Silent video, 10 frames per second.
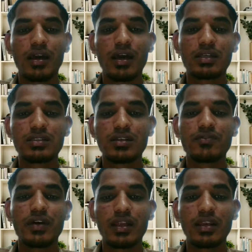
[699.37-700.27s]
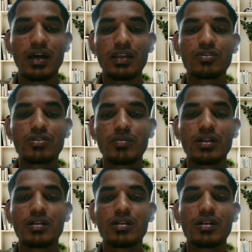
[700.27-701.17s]
excessive and
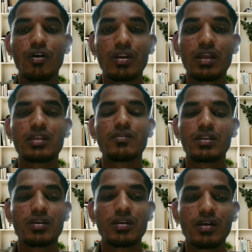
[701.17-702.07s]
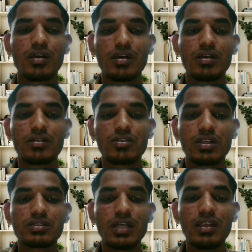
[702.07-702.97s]
uncontrollable online activity. So the
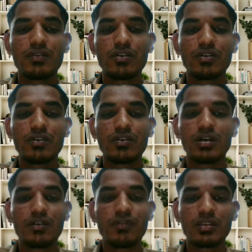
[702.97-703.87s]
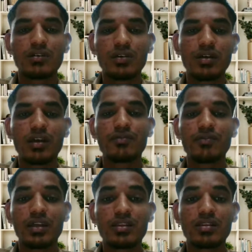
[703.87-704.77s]
study evaluates the
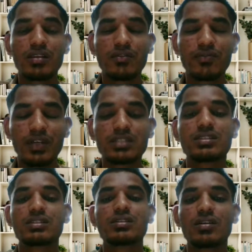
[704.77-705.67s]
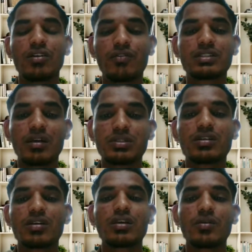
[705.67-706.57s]
effectiveness of a
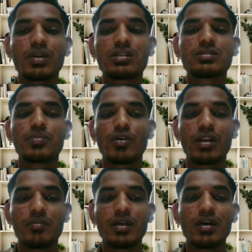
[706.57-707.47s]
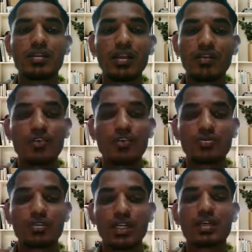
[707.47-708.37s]
cybersecurity awareness program tailored for
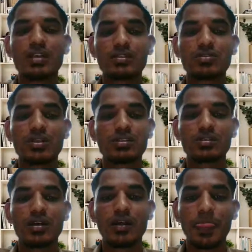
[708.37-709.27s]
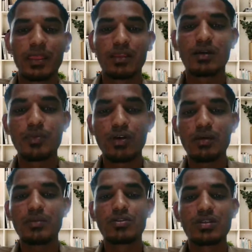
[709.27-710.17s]
secondary students. The
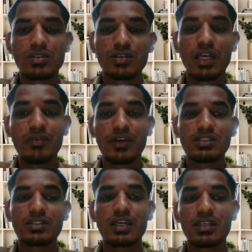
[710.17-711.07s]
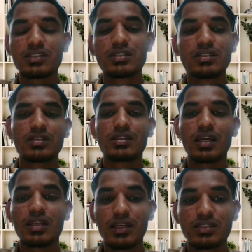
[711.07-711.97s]
program uses gamification
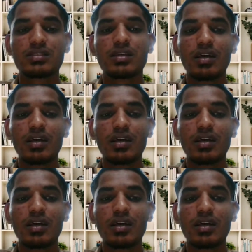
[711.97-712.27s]
techniques